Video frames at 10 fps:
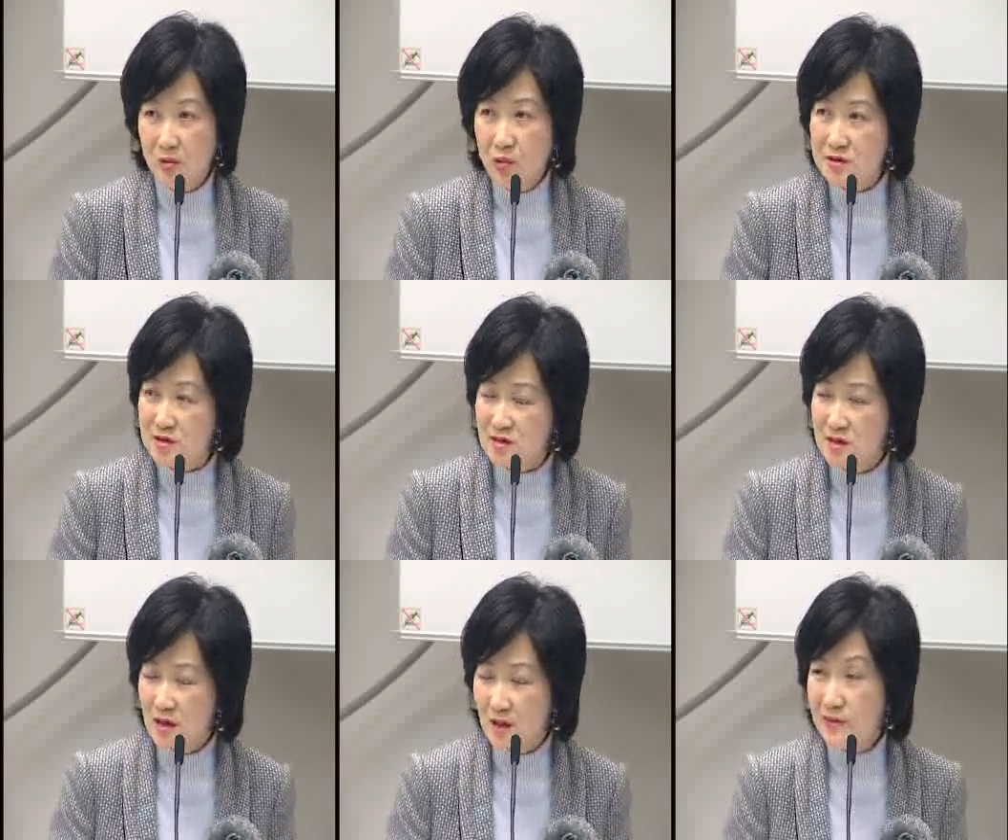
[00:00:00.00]
what is
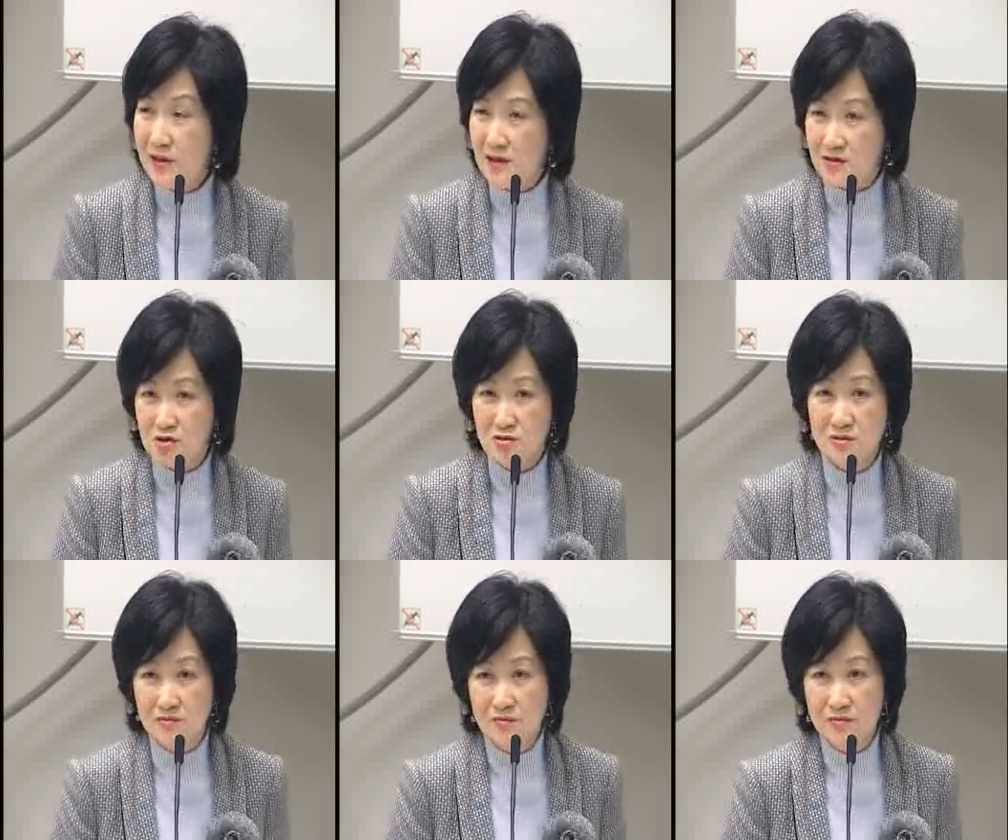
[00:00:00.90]
he appealing
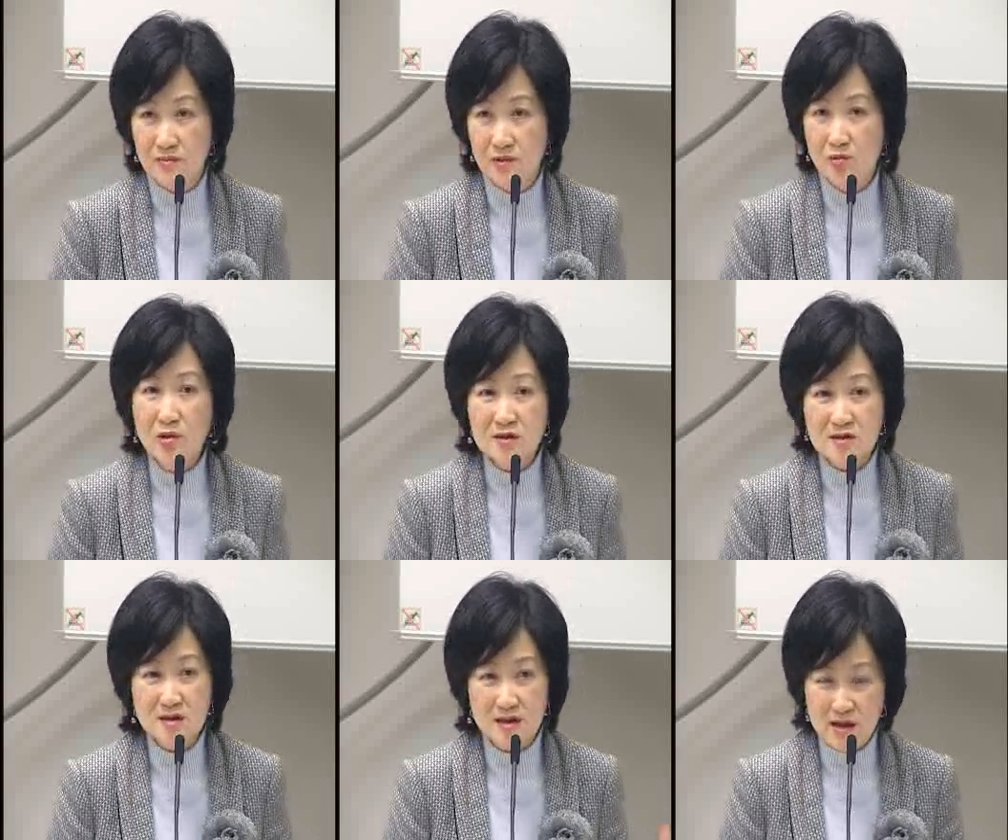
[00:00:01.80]
to? What
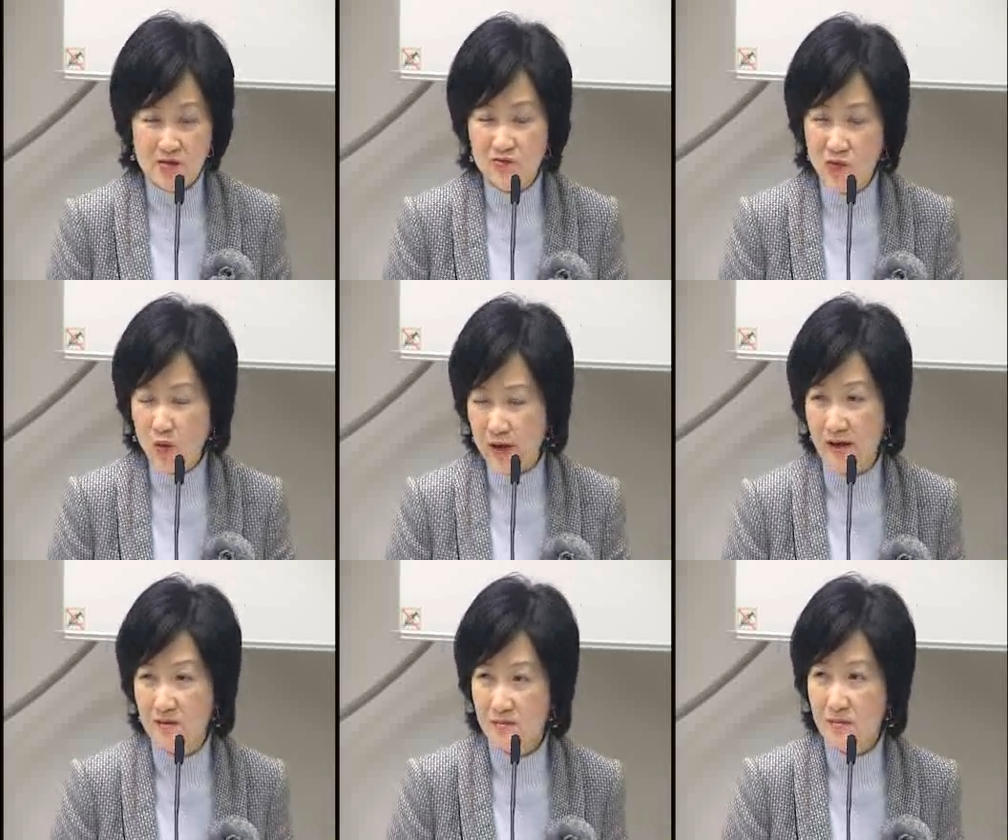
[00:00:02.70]
is he
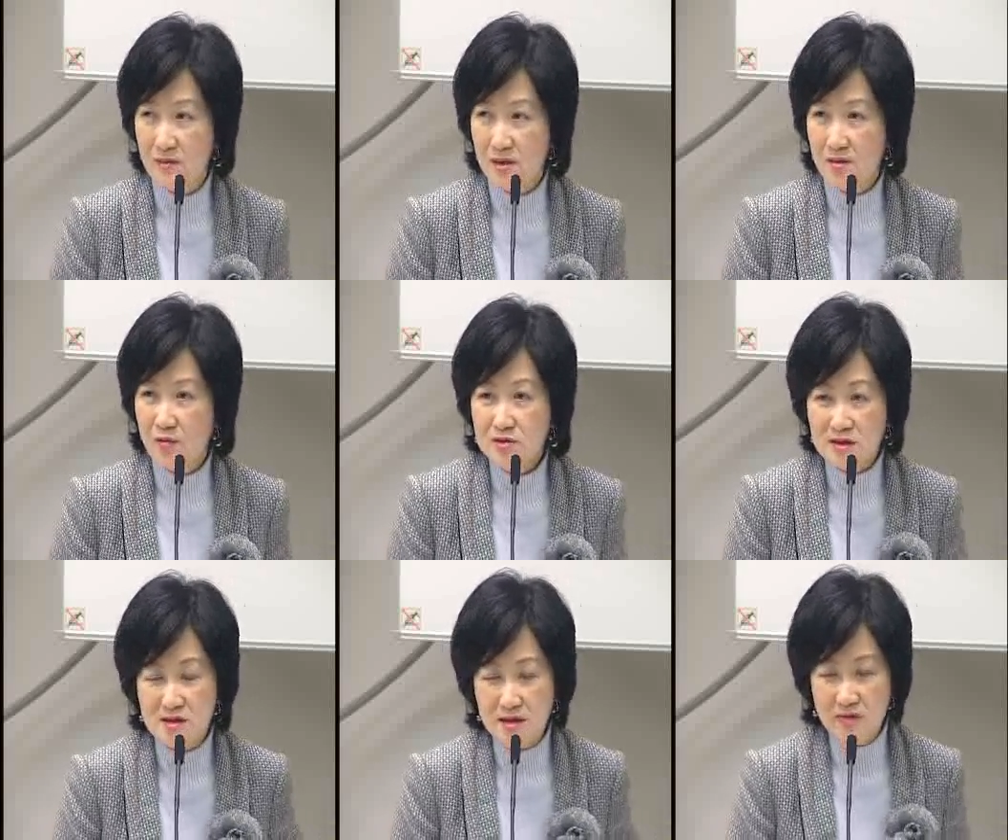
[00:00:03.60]
invoking? What
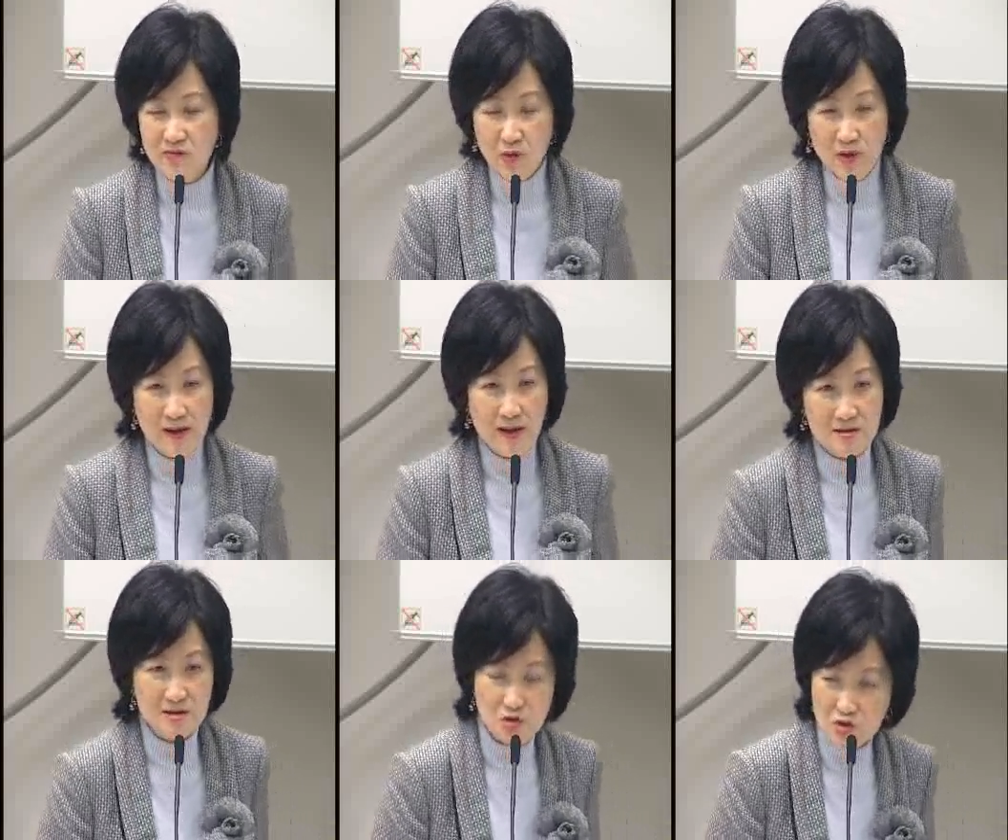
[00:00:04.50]
is he invoking
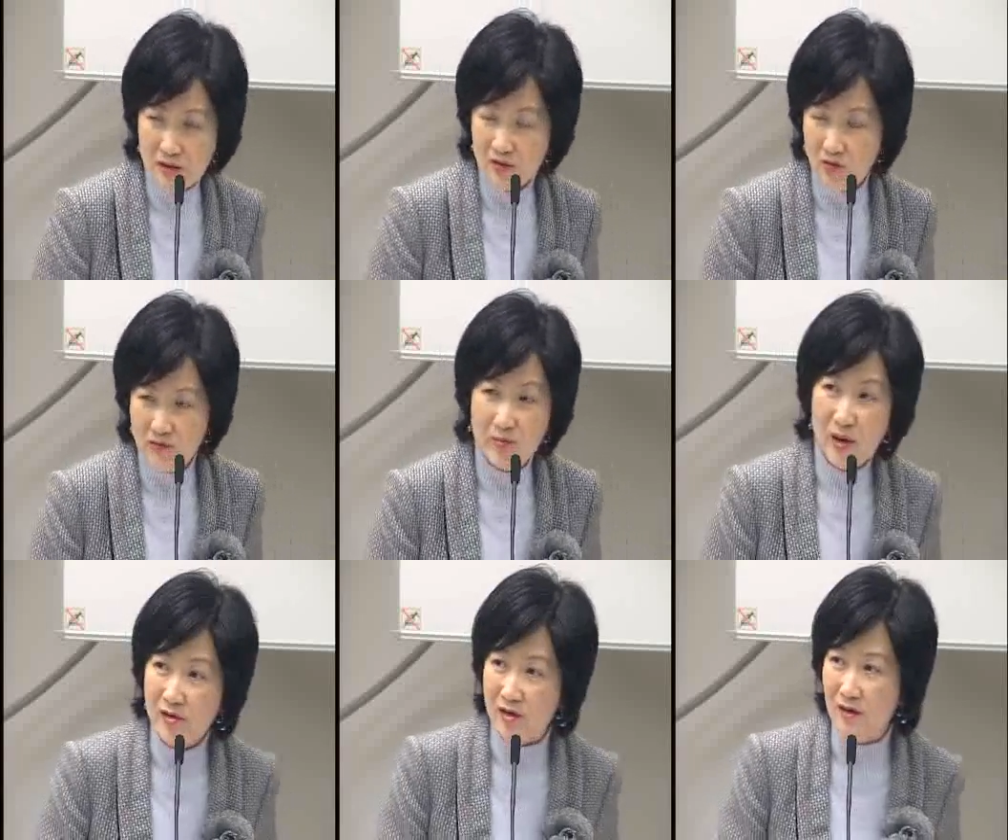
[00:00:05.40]
as the strength of
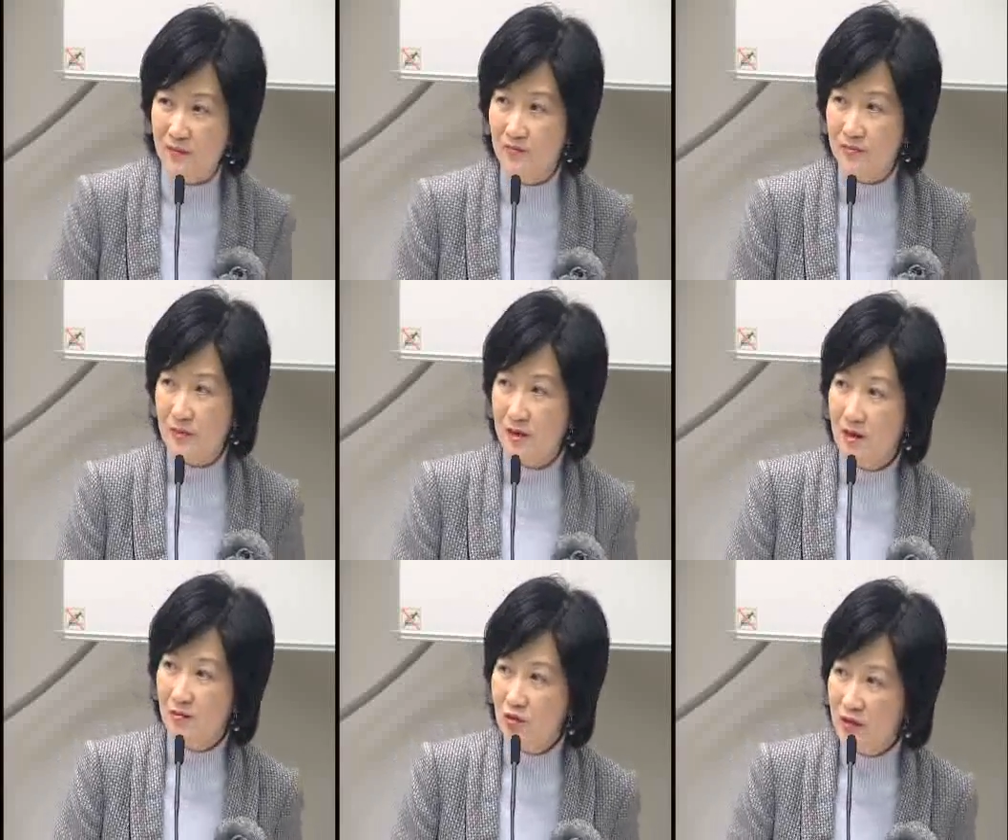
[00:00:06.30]
America?
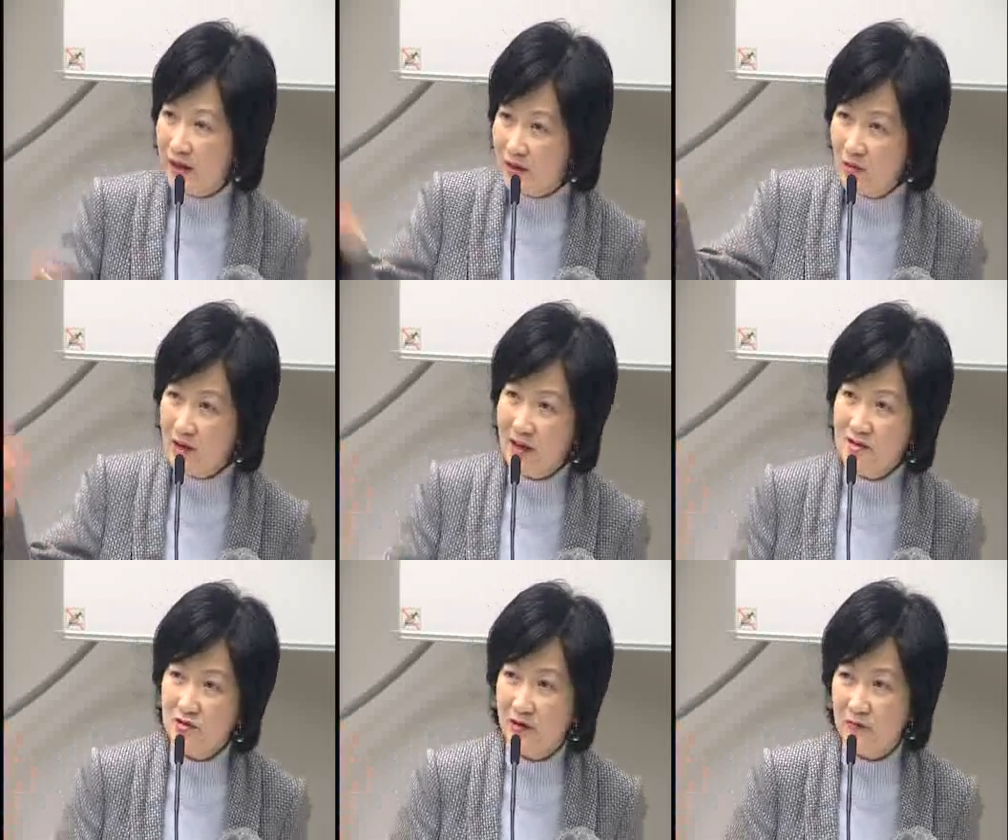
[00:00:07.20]
Would anyone
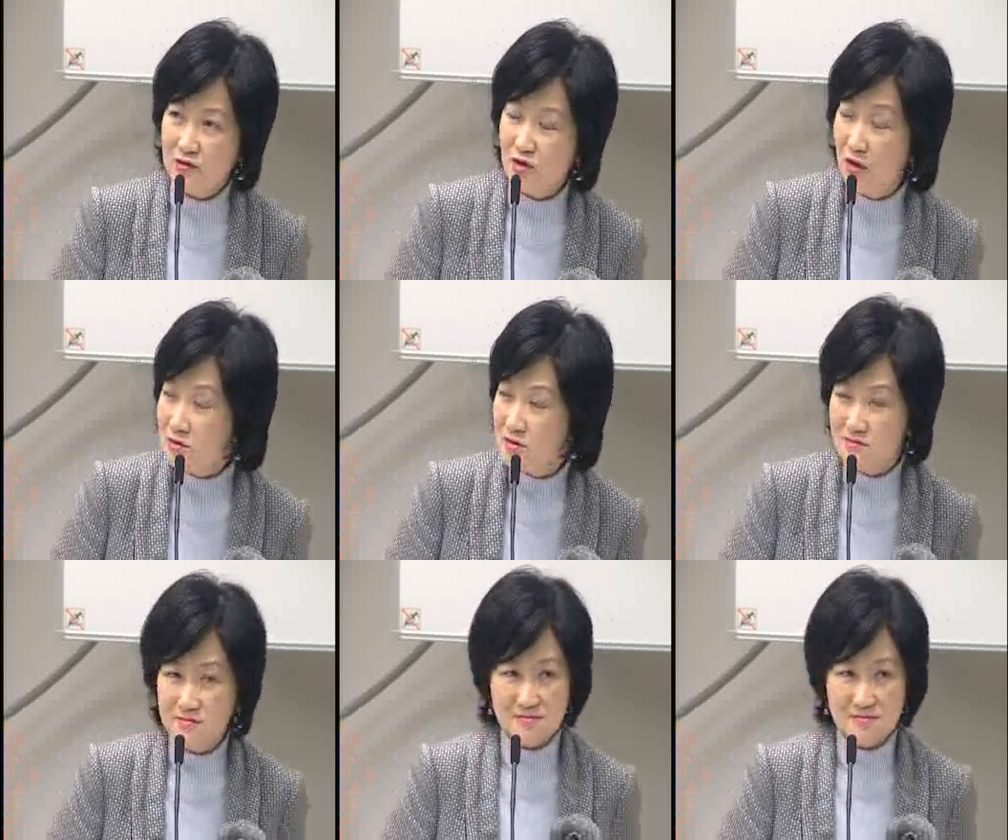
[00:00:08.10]
like to have a shot?